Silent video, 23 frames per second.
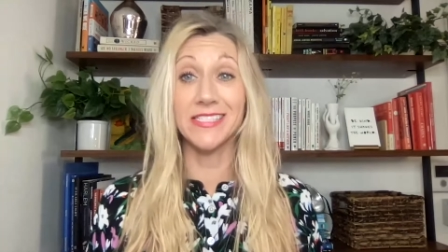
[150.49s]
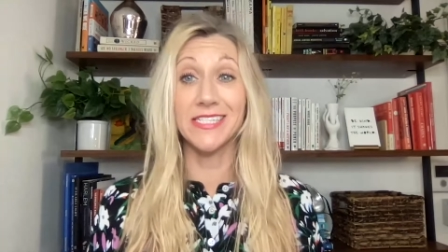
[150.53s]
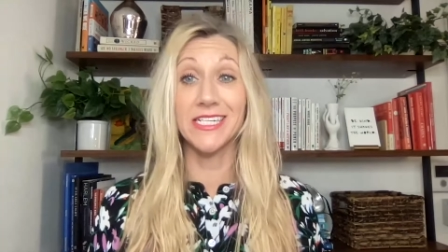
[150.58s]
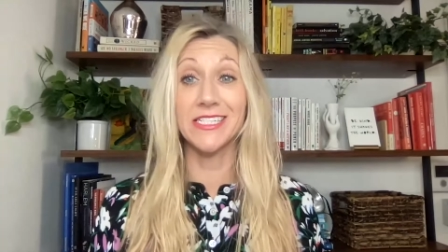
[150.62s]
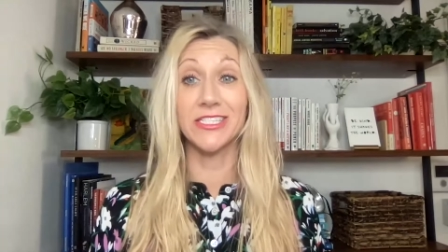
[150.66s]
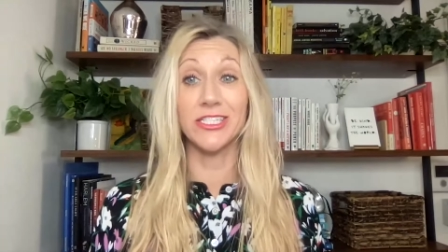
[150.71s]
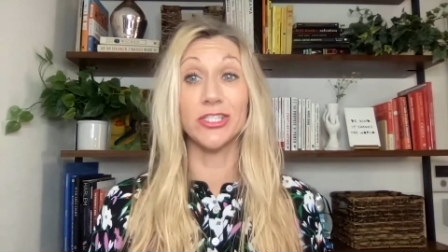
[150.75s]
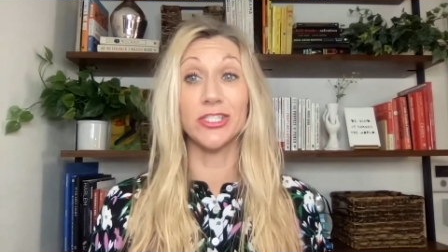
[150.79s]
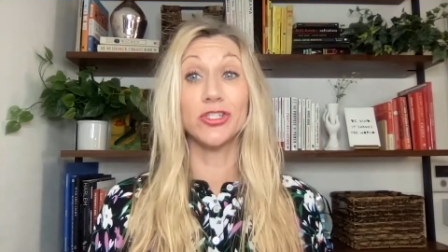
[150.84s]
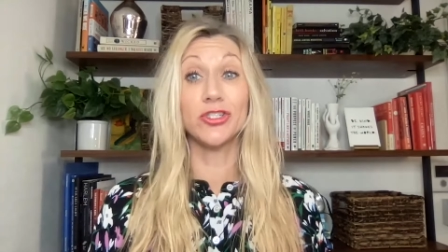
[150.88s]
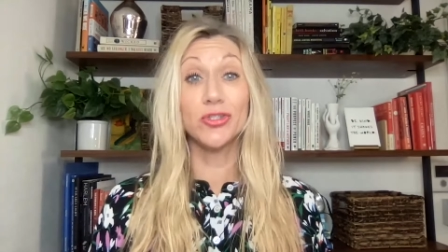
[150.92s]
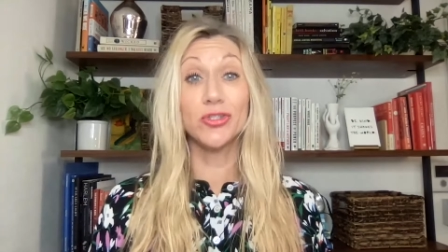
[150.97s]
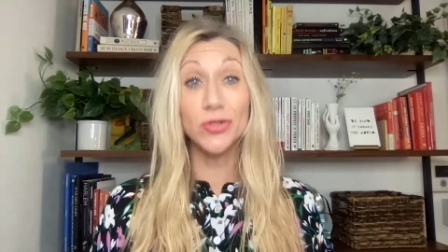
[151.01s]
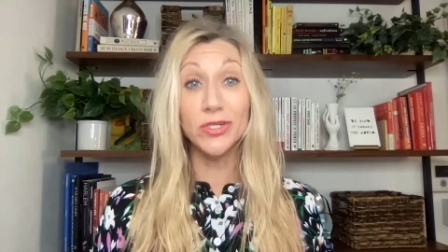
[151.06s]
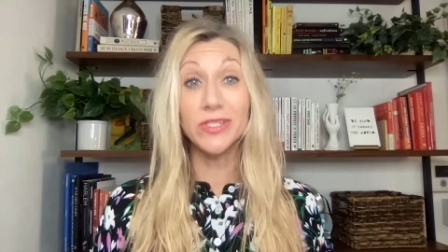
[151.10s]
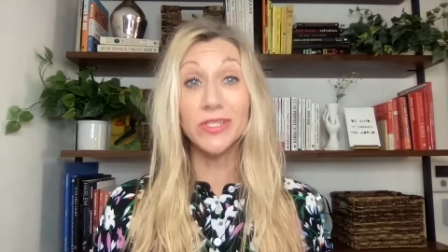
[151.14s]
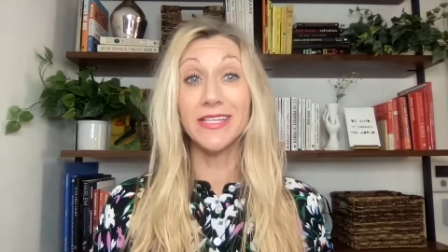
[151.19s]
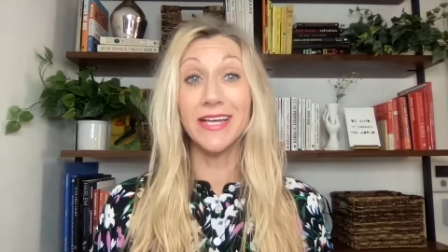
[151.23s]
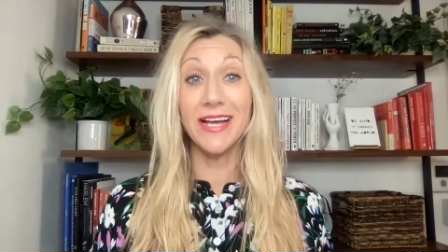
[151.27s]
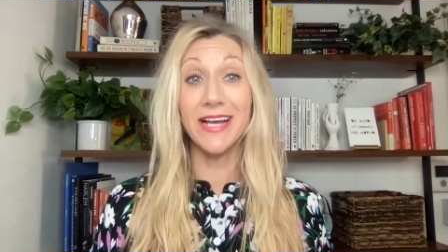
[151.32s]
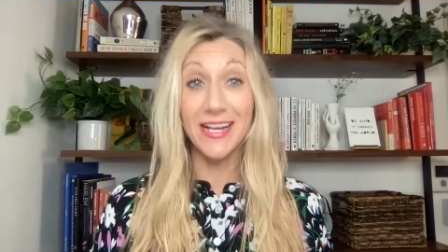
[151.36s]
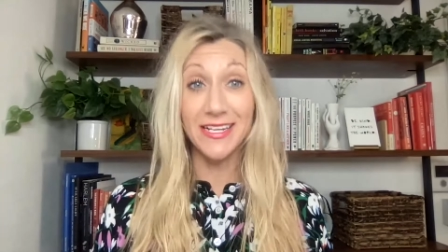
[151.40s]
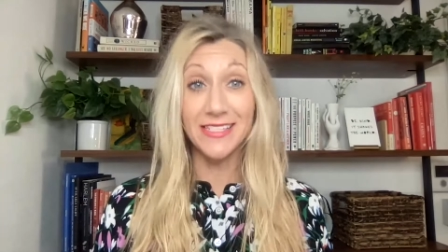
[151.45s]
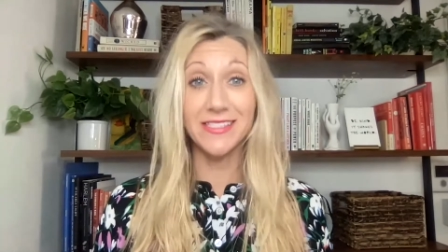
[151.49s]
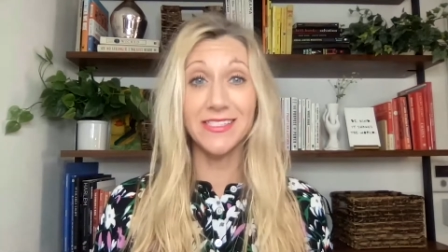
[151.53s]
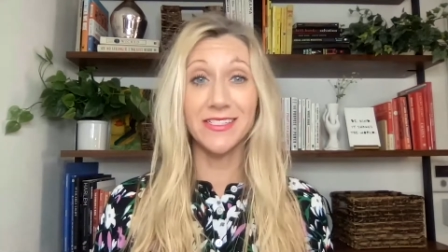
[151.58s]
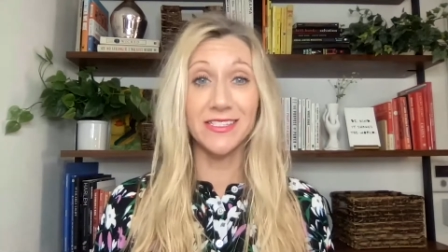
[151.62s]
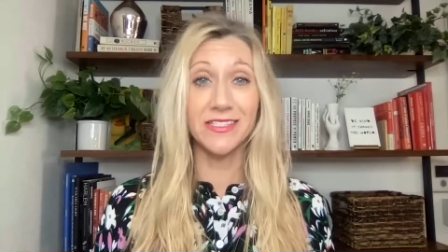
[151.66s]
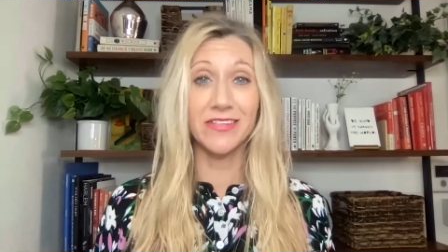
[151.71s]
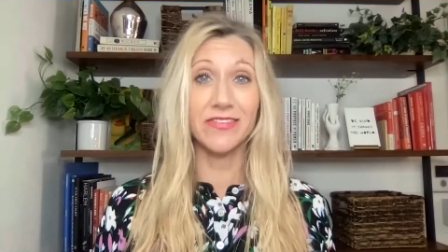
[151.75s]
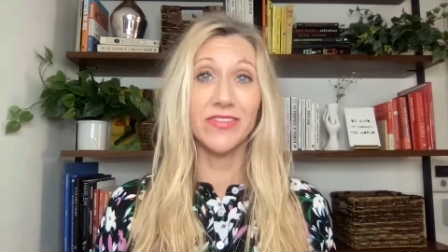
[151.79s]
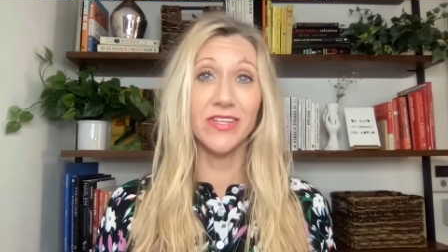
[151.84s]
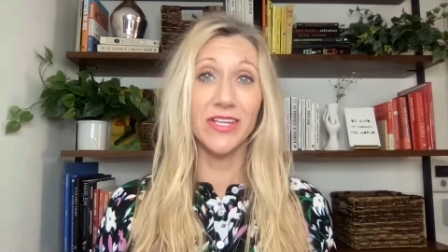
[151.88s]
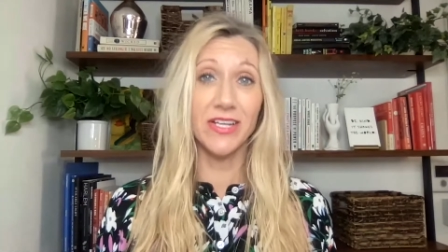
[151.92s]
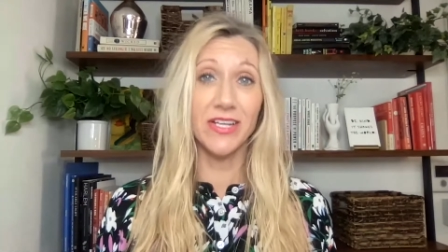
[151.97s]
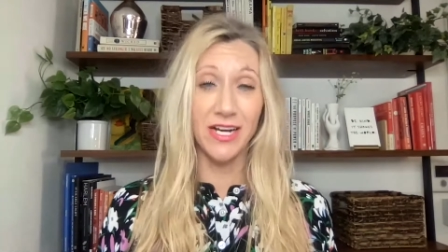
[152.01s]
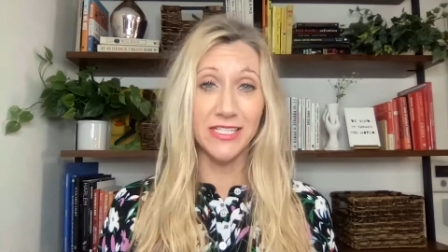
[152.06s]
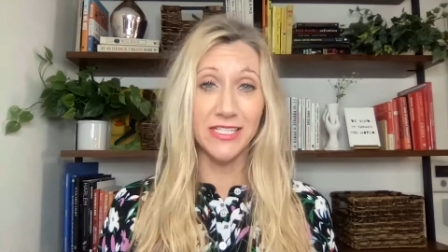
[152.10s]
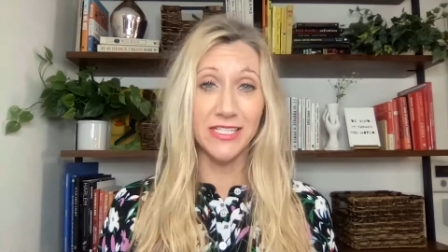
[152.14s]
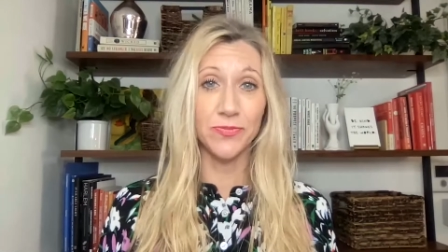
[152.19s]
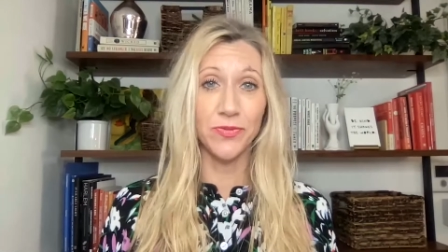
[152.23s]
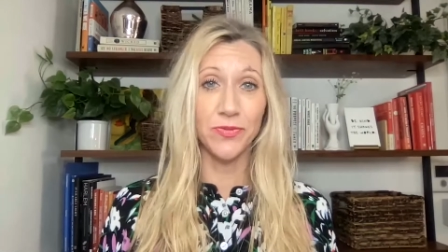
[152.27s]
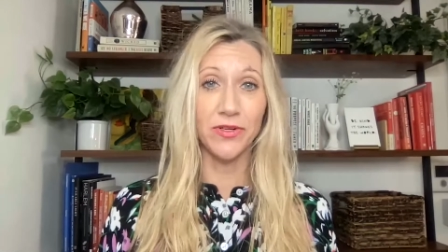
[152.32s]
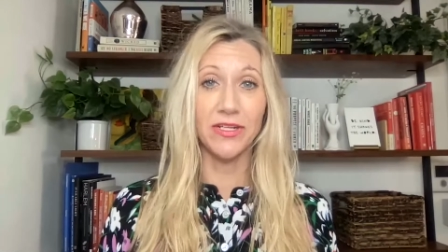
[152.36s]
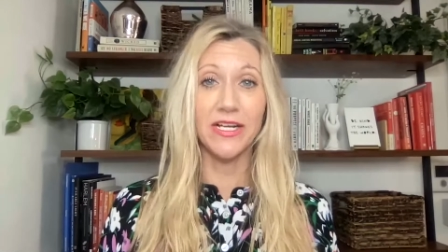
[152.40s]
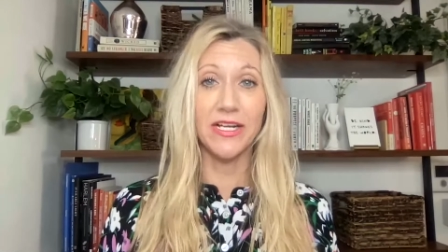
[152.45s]
that distort the essence of the
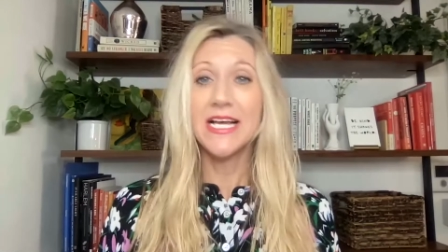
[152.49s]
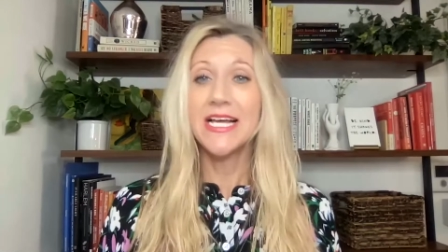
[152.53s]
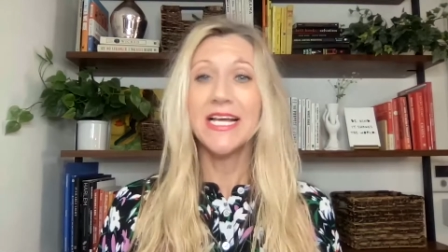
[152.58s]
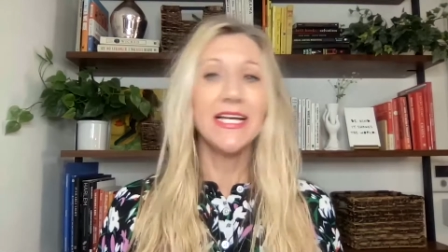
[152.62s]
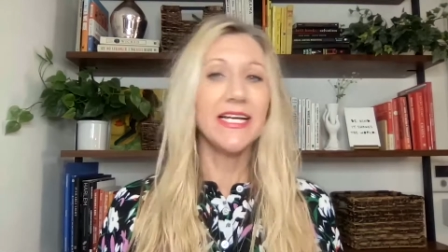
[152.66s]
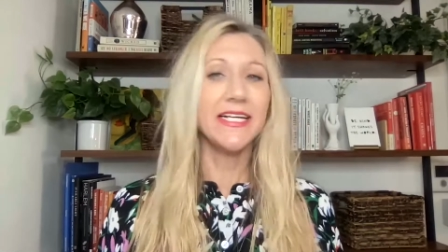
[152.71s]
gospel